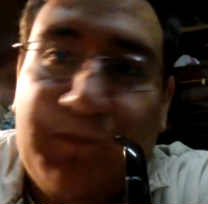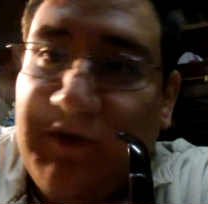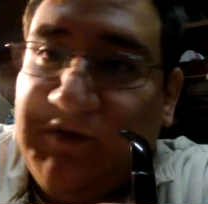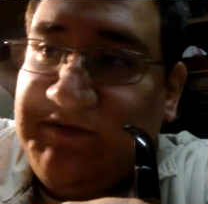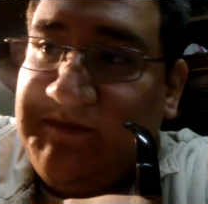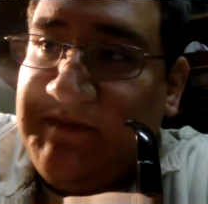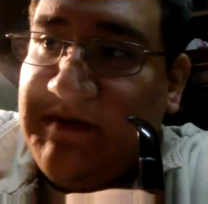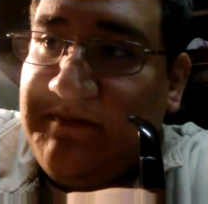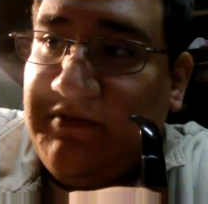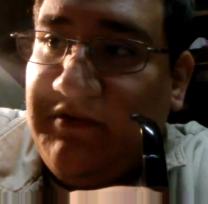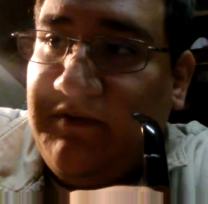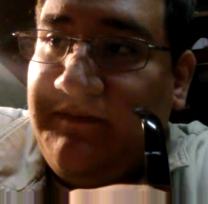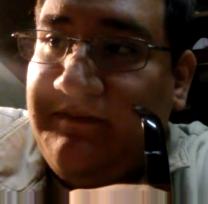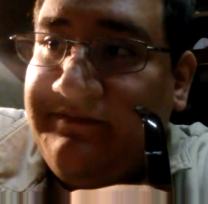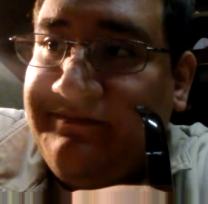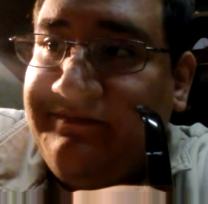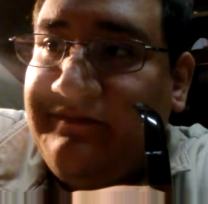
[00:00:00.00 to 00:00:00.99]
most
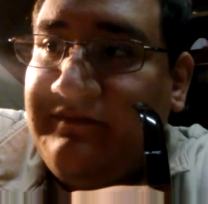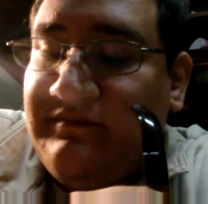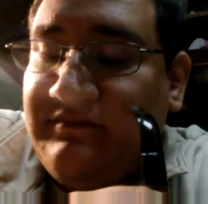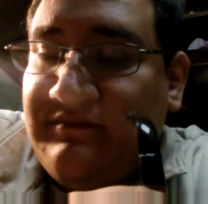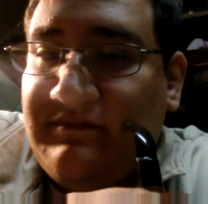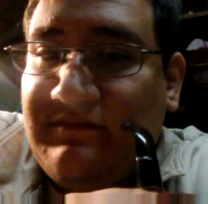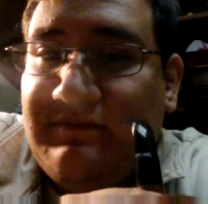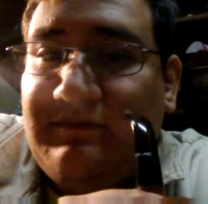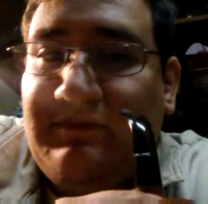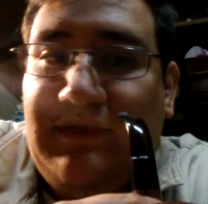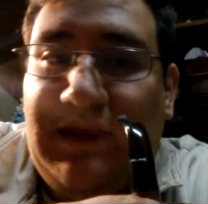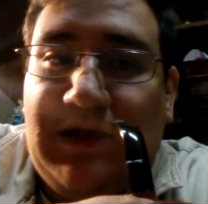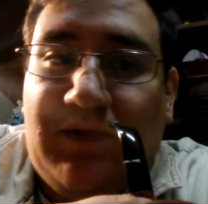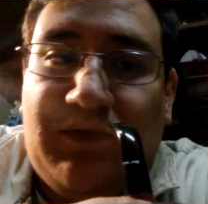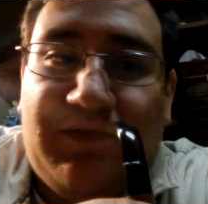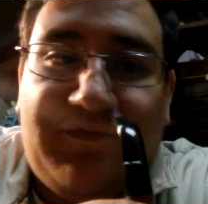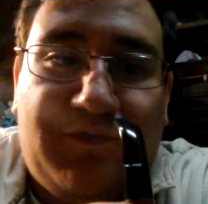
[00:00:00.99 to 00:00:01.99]
people,
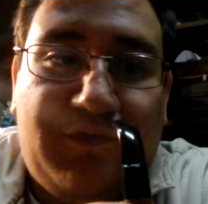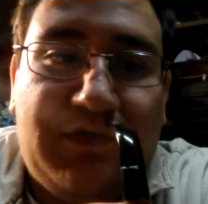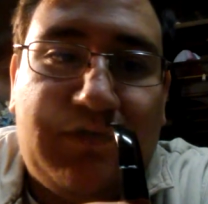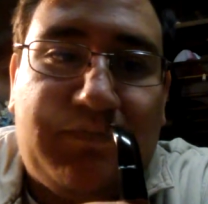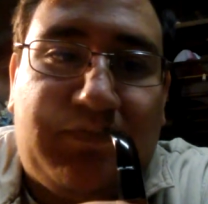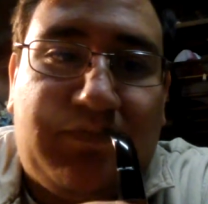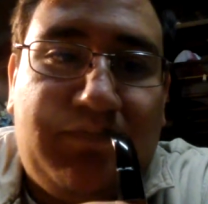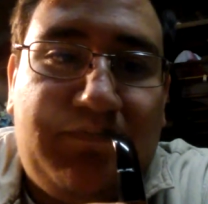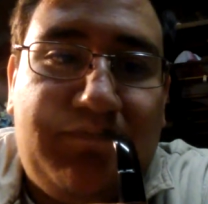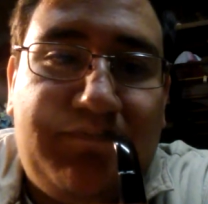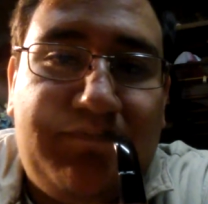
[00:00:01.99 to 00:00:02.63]
they're affordable.